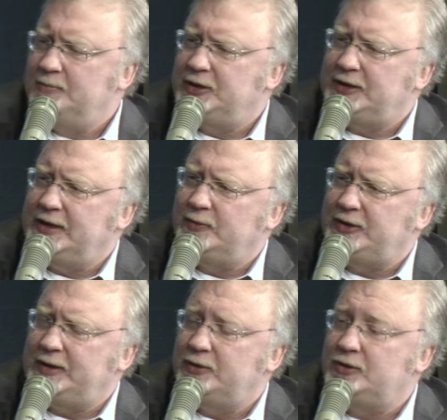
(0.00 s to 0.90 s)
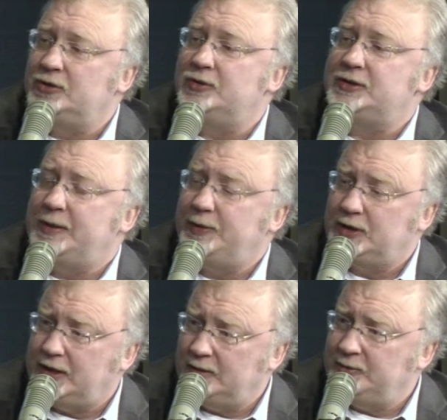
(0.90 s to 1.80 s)
But then what they would do is they would
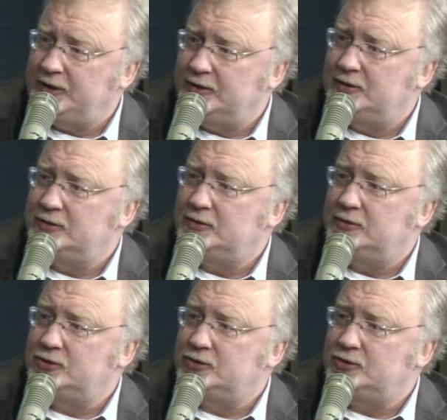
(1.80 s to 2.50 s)
come in,